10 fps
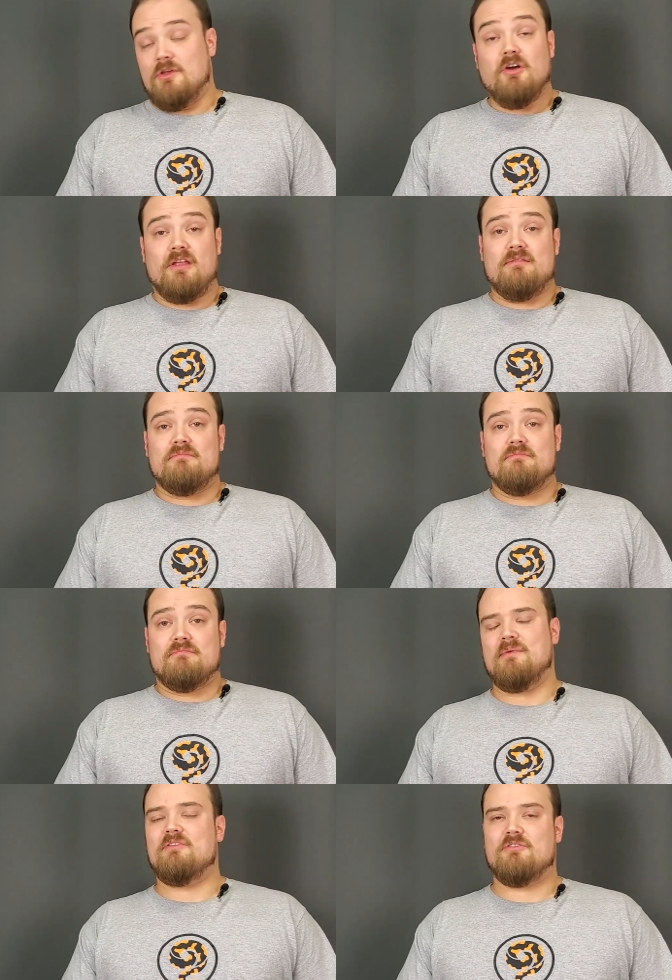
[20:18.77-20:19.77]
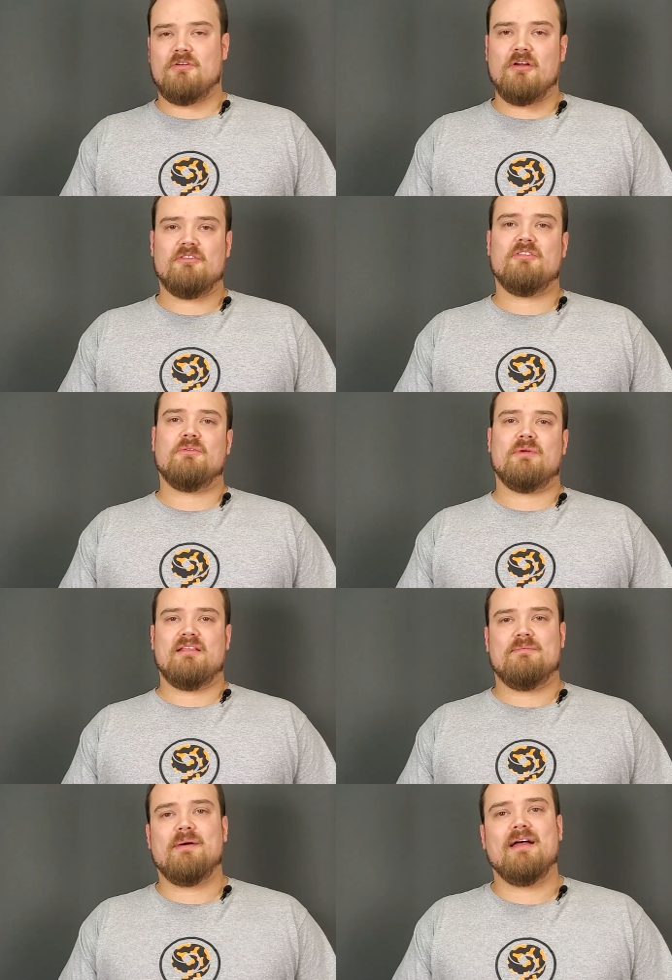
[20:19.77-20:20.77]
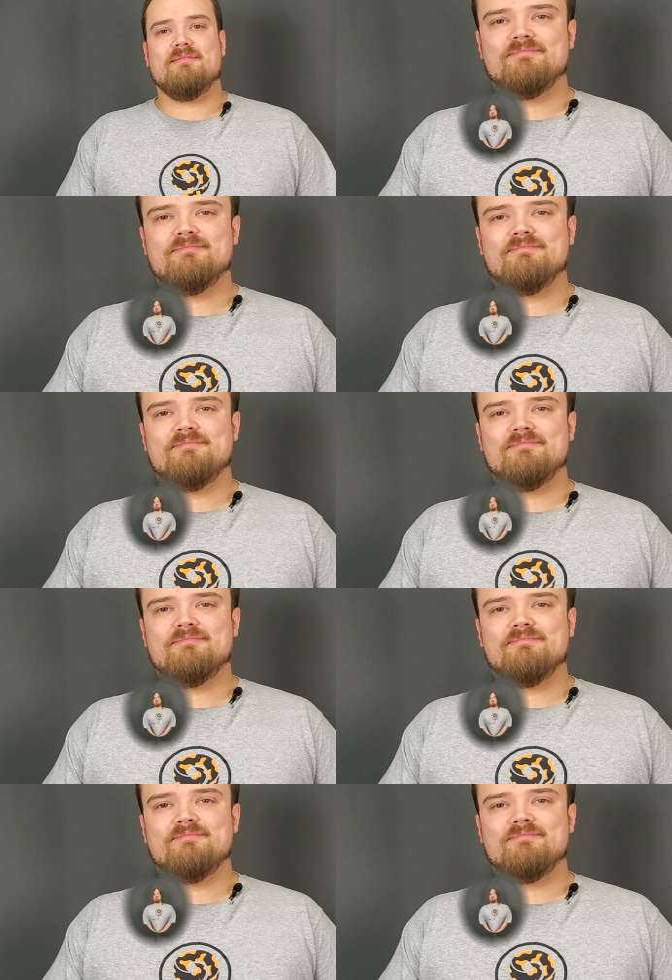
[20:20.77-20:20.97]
good. That means your heart's in the right spot.